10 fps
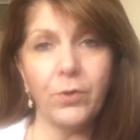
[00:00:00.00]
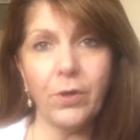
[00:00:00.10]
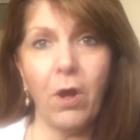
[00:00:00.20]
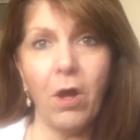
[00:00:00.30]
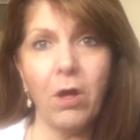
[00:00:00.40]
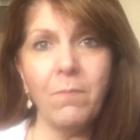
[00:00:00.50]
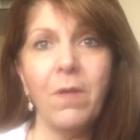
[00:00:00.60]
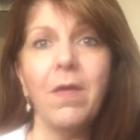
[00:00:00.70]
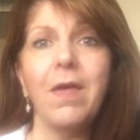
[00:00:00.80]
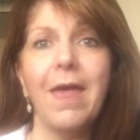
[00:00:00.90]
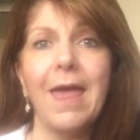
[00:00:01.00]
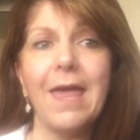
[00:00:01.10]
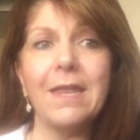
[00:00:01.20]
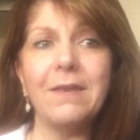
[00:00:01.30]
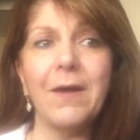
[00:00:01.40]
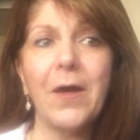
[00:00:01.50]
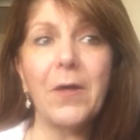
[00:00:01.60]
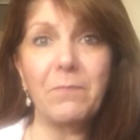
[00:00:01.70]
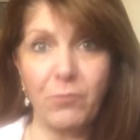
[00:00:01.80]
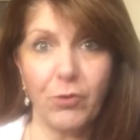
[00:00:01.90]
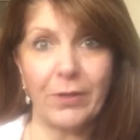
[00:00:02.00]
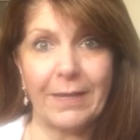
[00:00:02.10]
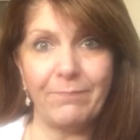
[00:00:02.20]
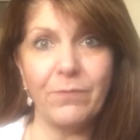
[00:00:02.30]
calm, and journal it.